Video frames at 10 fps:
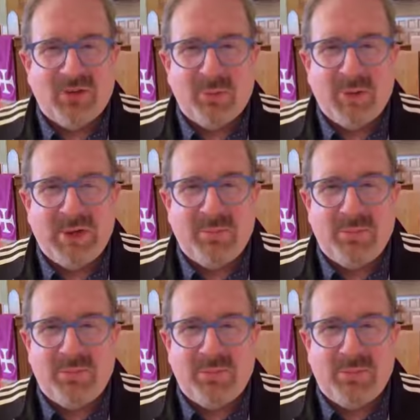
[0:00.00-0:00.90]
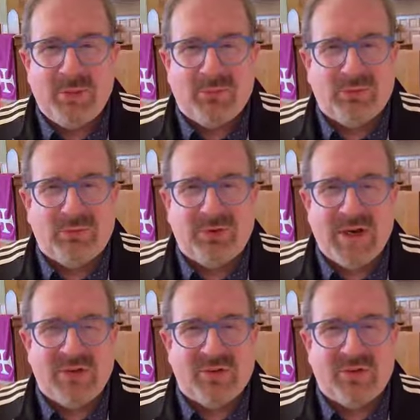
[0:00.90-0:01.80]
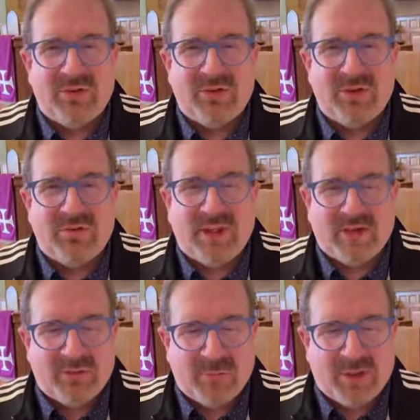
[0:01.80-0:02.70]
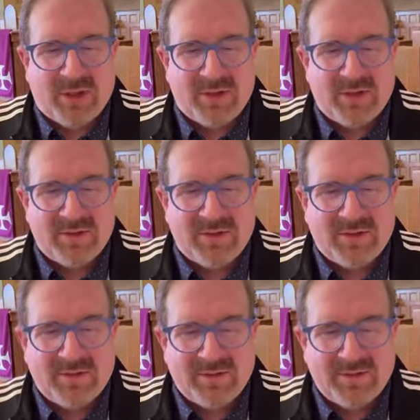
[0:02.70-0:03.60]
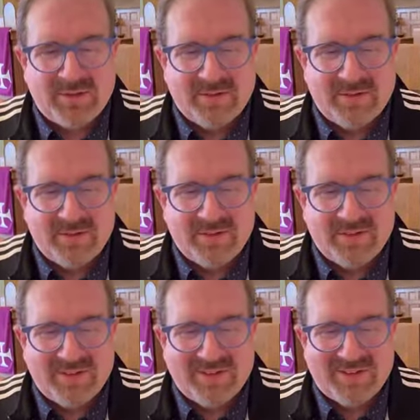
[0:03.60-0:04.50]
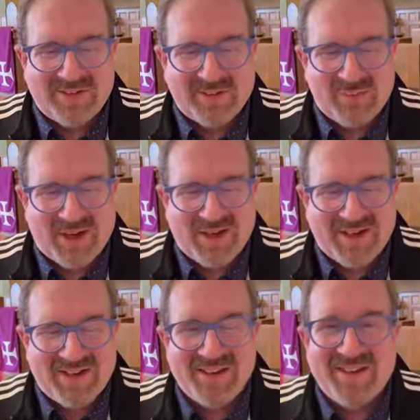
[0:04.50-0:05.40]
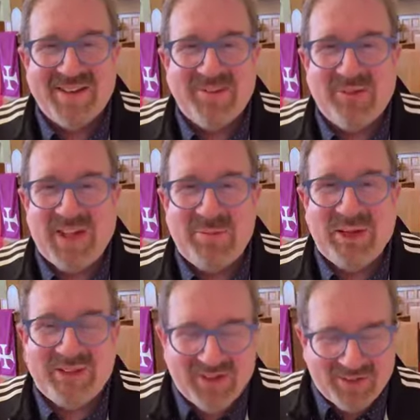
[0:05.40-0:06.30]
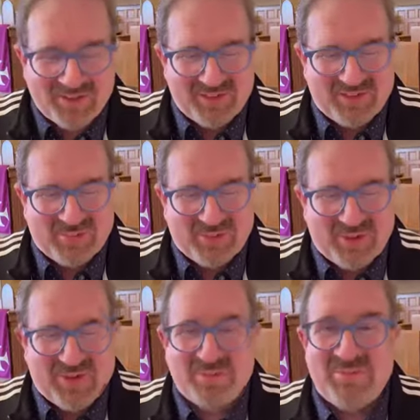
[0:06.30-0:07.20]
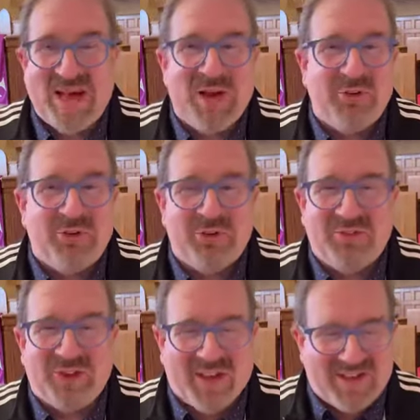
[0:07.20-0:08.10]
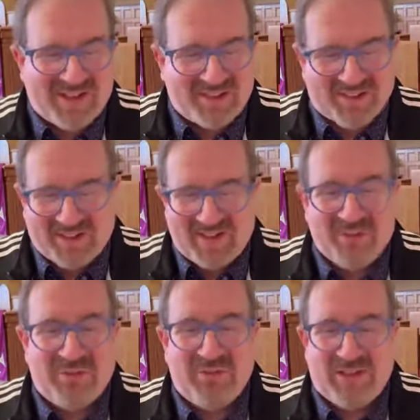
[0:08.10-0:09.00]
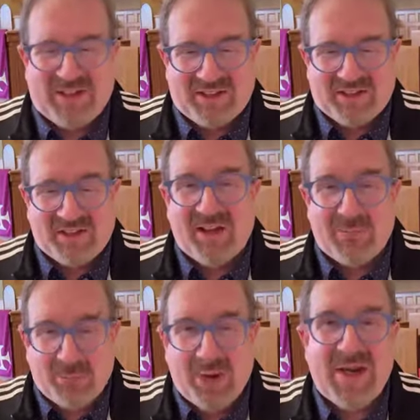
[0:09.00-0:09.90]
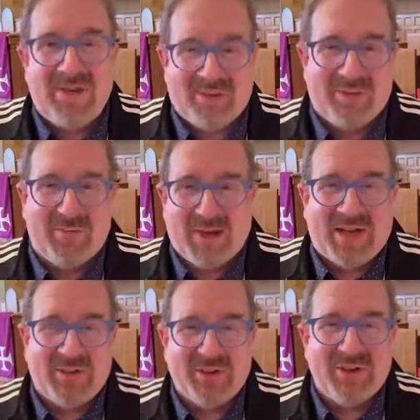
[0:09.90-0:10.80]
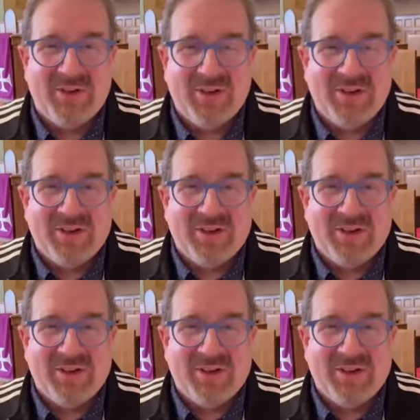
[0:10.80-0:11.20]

So many beautiful phrases to reflect upon, sung by flaming tongues above, Mount of God's unfailing love. Praise the Mount.